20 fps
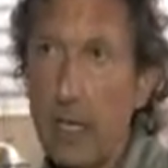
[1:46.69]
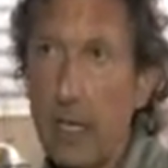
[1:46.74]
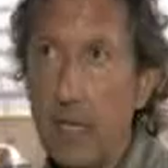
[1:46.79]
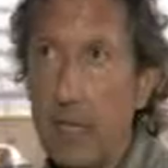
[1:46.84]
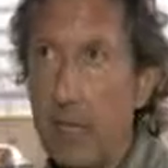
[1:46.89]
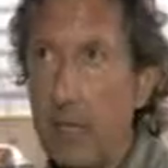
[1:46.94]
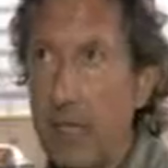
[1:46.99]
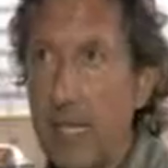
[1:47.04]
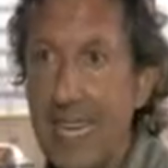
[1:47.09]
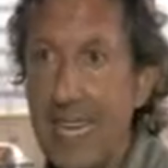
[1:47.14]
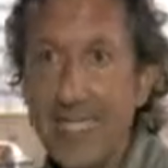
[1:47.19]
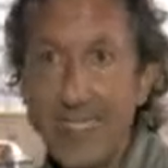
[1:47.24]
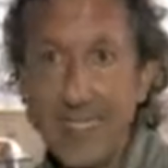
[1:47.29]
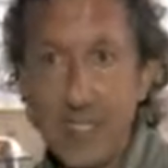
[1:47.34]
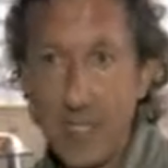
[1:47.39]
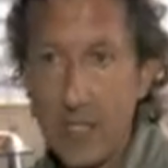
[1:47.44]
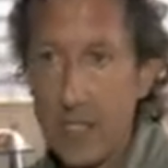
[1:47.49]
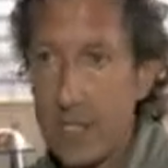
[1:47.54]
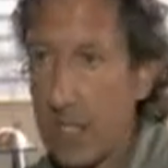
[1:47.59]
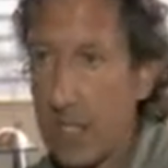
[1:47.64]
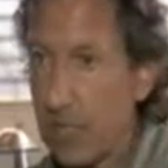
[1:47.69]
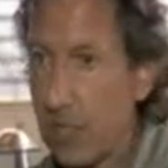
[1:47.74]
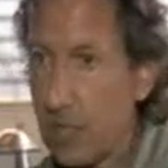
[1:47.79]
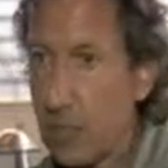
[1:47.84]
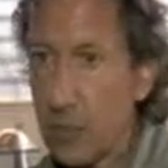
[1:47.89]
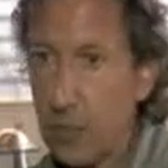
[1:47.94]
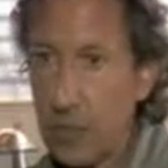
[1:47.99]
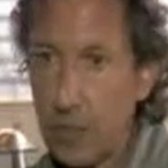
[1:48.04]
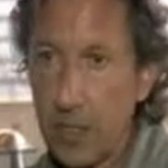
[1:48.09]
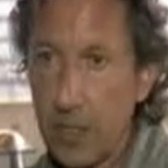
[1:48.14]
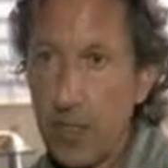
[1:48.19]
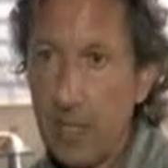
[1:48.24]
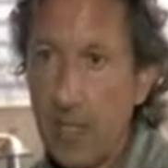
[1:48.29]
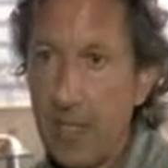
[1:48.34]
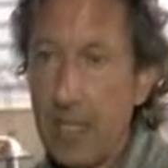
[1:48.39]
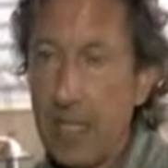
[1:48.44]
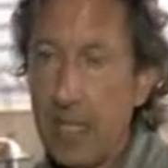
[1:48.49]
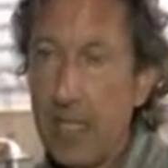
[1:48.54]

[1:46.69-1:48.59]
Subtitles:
19th century